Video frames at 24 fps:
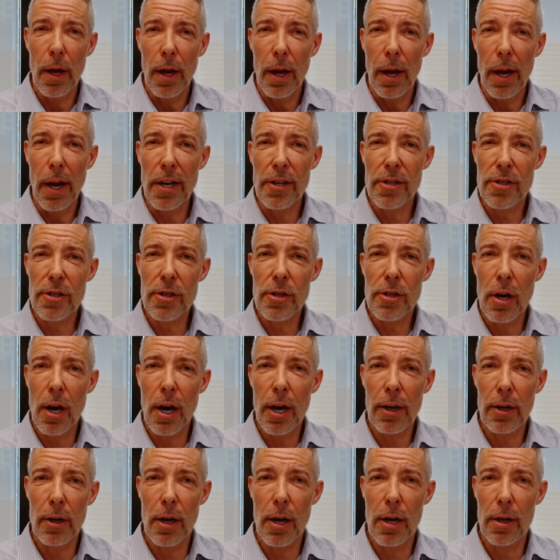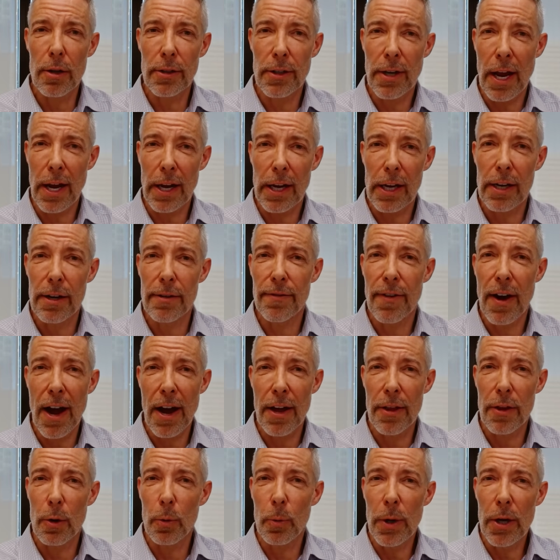it's not all negative
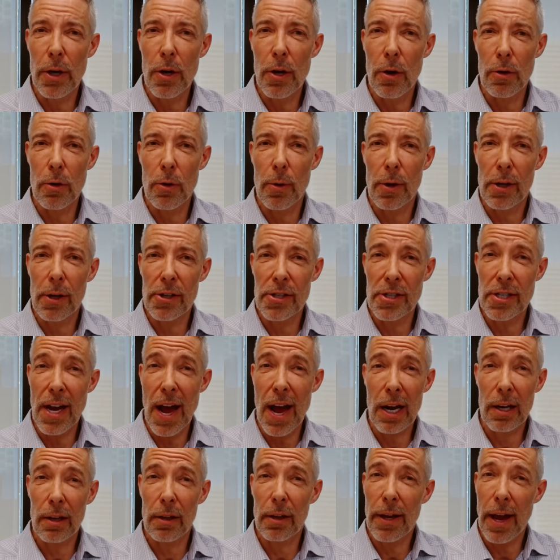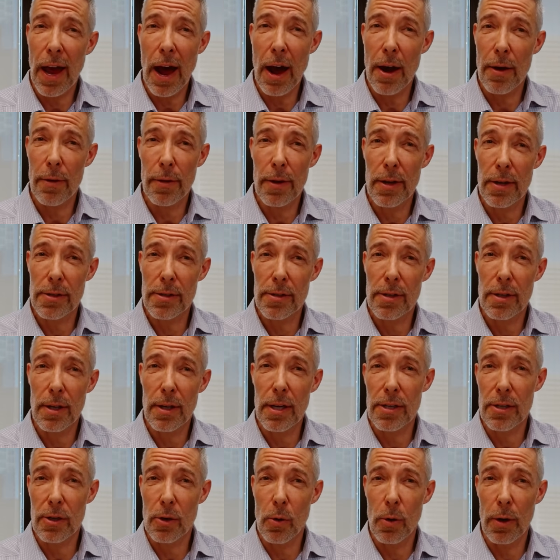either. We don't know exactly how this
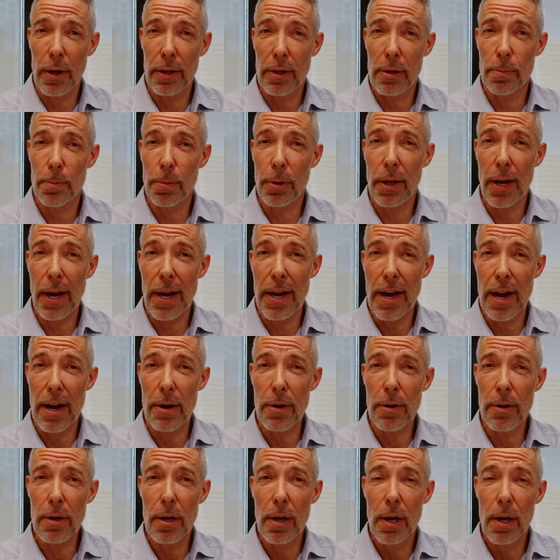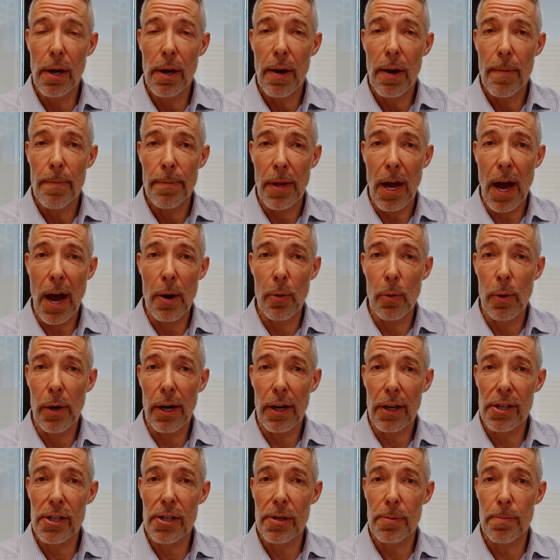is going to play out. I would
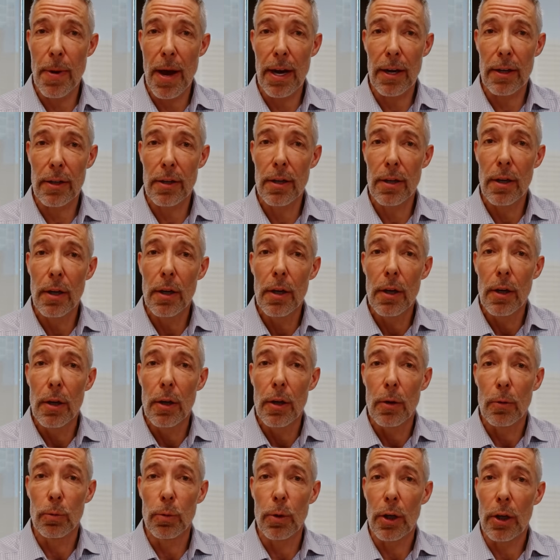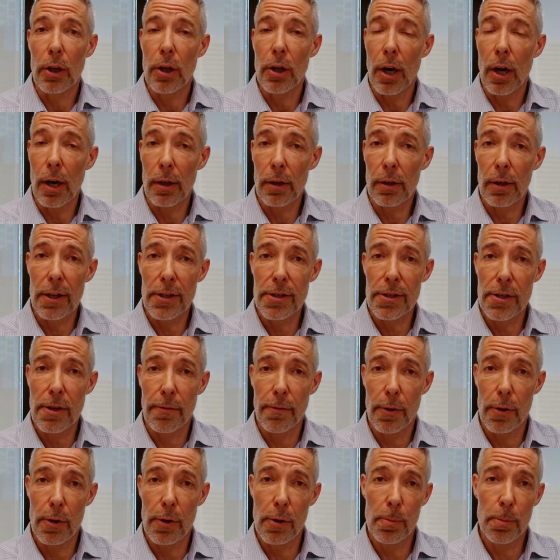expect, regardless of
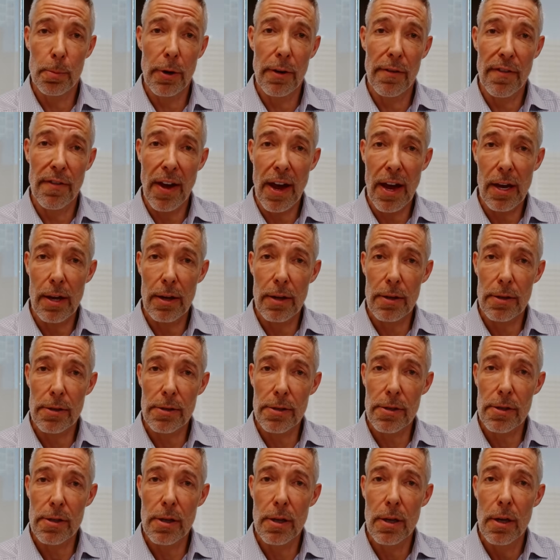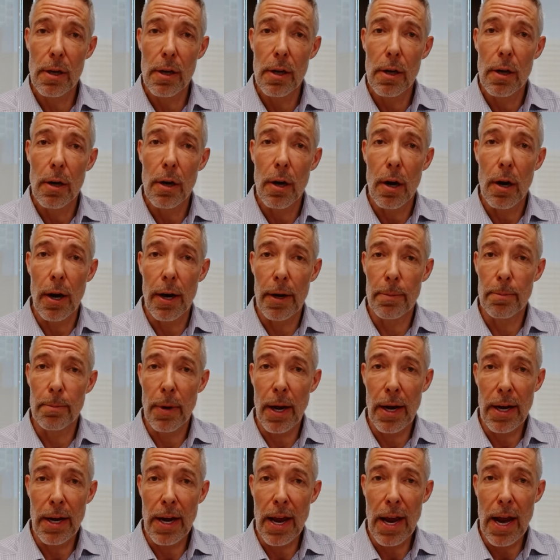who prevails on
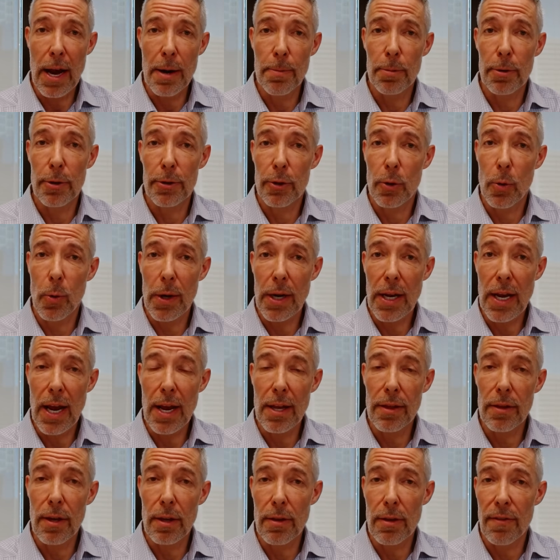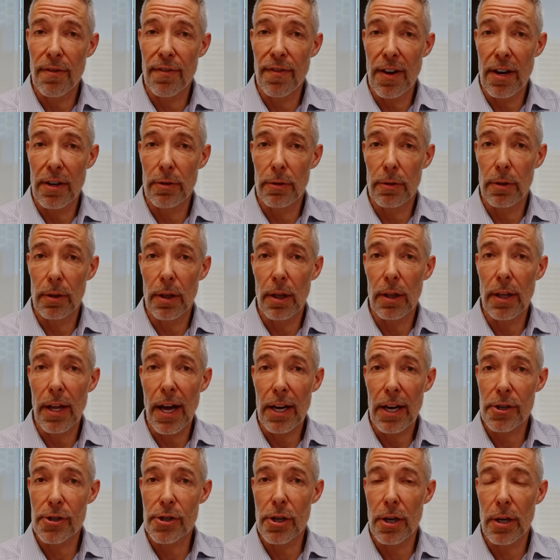Monday, April 28th in the federal
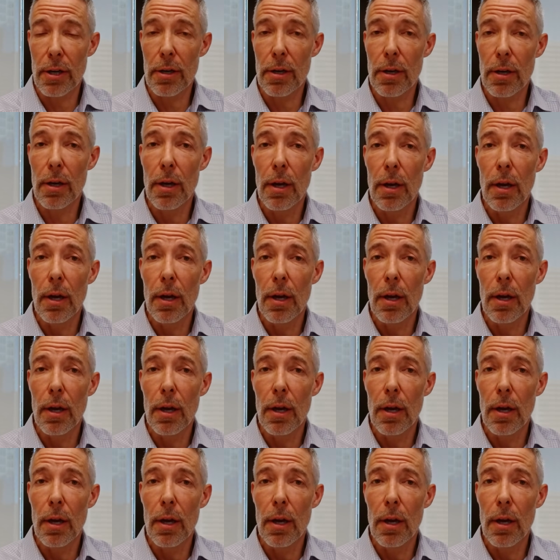election,